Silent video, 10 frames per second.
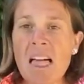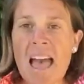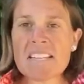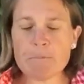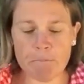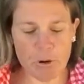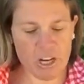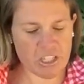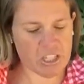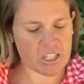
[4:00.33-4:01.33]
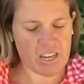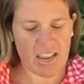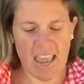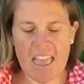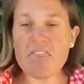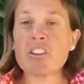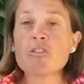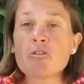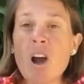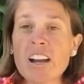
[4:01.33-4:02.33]
last push, and the
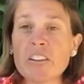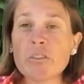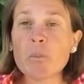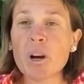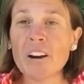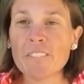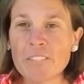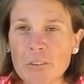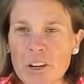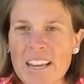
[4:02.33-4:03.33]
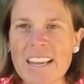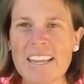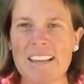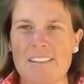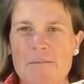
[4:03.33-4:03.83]
trucks were free.